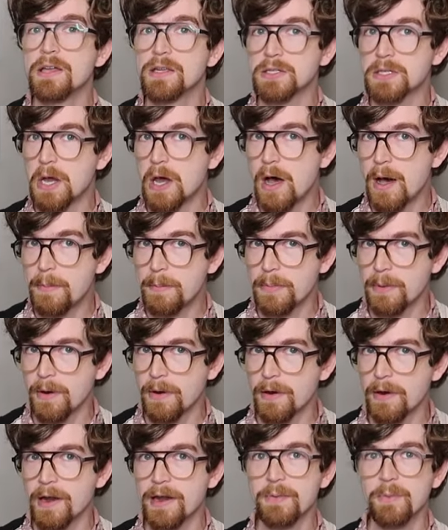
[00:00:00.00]

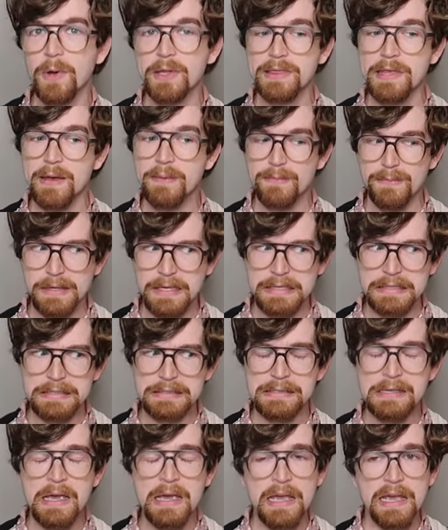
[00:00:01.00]
topper and what that
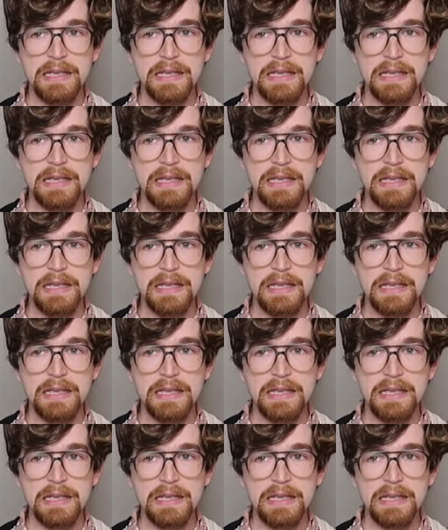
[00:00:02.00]
means